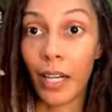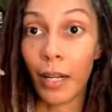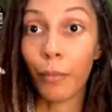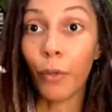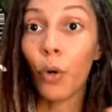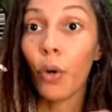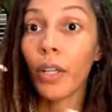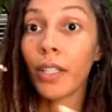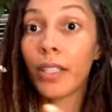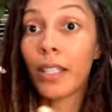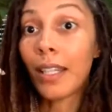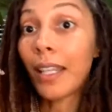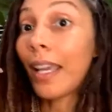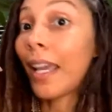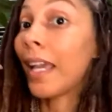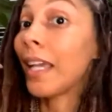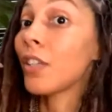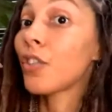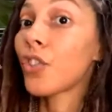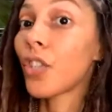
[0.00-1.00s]
I'm going to the
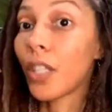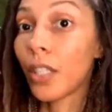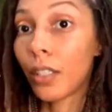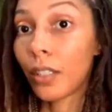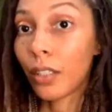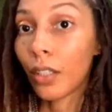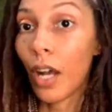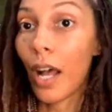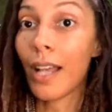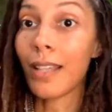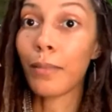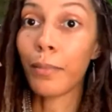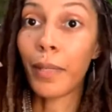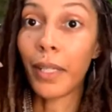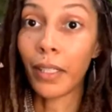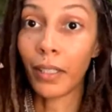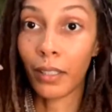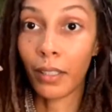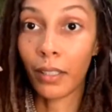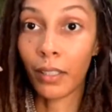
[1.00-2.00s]
ancient cosmic